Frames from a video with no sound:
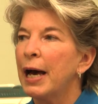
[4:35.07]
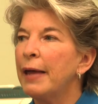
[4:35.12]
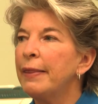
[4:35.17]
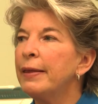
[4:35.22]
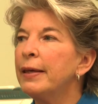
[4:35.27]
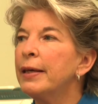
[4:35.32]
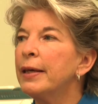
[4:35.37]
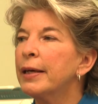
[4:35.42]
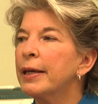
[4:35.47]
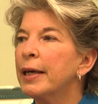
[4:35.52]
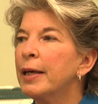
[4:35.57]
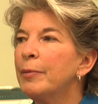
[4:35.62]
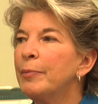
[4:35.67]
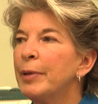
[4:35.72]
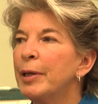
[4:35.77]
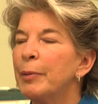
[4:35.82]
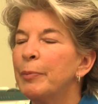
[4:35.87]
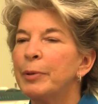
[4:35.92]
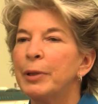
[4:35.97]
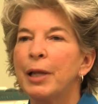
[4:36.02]
I think it can
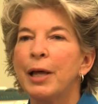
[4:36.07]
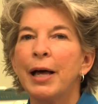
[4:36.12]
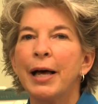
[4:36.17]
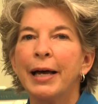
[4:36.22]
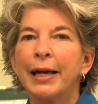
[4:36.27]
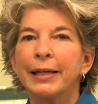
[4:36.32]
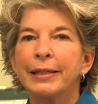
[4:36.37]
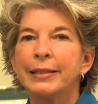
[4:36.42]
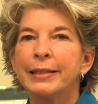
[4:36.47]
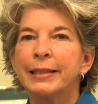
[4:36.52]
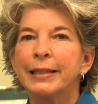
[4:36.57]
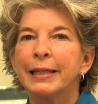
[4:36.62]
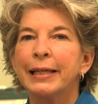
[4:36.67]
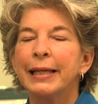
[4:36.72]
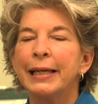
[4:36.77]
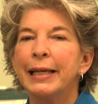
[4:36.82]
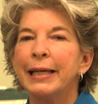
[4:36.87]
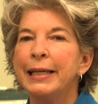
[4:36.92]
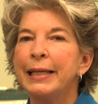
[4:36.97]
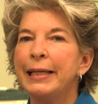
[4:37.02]
be applied to
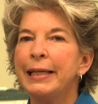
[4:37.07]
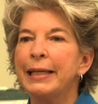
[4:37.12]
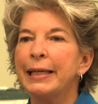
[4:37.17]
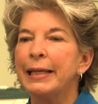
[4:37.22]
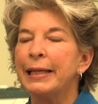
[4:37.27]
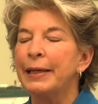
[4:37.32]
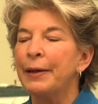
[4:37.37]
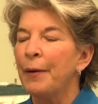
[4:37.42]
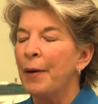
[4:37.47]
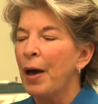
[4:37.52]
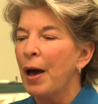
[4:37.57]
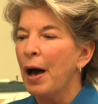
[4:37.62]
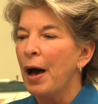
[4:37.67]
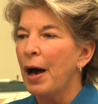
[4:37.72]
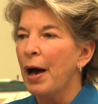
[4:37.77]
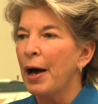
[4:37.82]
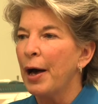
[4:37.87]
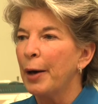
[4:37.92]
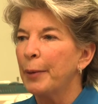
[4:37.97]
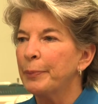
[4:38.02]
any
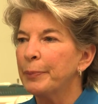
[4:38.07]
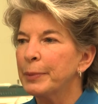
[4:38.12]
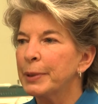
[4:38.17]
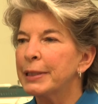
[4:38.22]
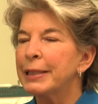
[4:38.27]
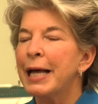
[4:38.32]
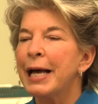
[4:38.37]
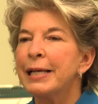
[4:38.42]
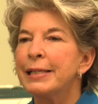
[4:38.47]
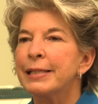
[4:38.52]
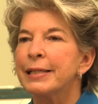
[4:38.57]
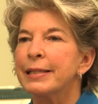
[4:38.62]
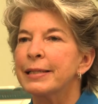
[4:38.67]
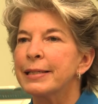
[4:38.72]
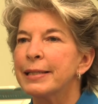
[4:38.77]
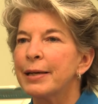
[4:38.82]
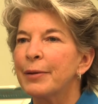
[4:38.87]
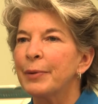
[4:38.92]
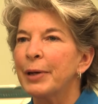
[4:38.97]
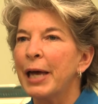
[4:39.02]

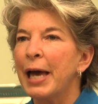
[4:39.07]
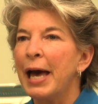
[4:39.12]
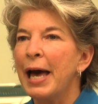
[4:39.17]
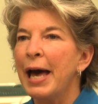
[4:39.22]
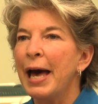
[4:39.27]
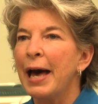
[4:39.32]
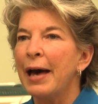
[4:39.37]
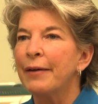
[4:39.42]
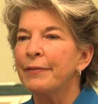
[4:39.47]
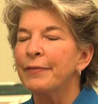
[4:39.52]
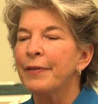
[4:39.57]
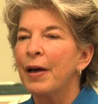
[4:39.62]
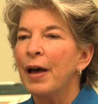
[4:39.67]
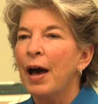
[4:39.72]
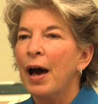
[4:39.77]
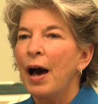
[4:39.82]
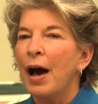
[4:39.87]
classes that we have.